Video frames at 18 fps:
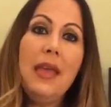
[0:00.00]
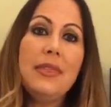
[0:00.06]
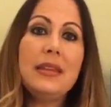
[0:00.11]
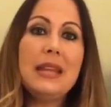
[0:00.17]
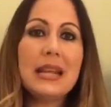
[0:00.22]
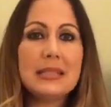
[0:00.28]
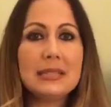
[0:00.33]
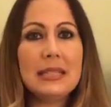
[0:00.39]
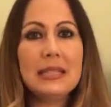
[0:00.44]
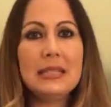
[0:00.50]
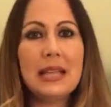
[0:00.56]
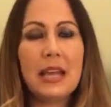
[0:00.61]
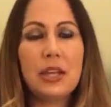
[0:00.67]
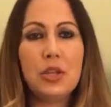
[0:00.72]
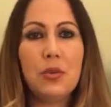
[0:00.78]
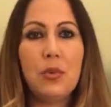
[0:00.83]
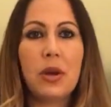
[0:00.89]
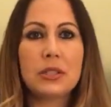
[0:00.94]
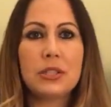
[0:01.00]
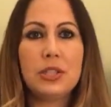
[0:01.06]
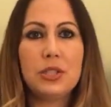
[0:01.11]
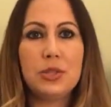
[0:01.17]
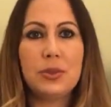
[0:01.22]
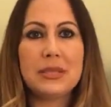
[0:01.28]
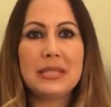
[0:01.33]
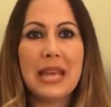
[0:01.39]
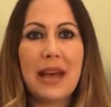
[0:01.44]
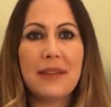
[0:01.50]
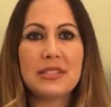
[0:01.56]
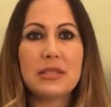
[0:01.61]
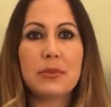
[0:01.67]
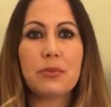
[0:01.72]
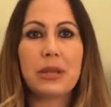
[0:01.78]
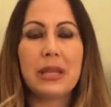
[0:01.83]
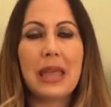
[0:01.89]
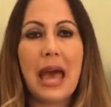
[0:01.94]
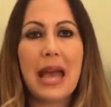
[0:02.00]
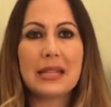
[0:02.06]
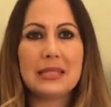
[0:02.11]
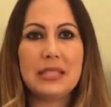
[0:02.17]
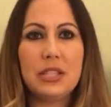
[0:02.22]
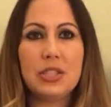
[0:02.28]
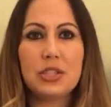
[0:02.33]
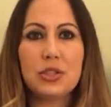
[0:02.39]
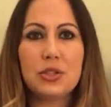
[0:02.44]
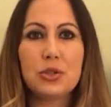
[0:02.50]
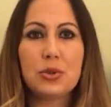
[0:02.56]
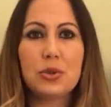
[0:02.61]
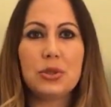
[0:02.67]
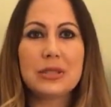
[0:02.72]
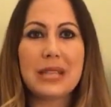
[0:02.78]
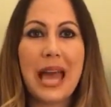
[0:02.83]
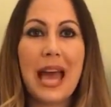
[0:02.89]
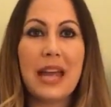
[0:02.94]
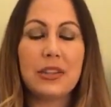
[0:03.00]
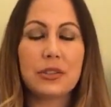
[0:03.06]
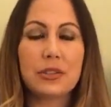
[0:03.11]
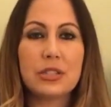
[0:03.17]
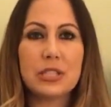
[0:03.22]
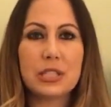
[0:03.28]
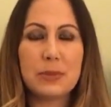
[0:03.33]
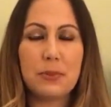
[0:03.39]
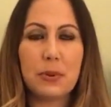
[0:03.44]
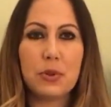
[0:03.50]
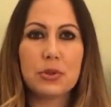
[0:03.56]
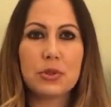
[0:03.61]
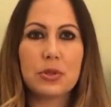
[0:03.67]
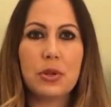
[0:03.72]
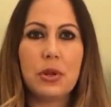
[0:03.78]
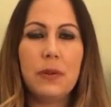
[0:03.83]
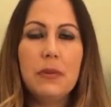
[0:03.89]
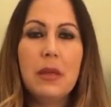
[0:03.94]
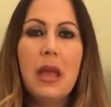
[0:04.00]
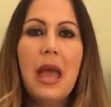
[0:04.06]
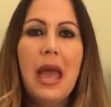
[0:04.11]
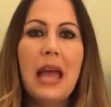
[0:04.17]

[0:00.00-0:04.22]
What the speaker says: The next thing that you want to do is have some relaxation tools at your disposal.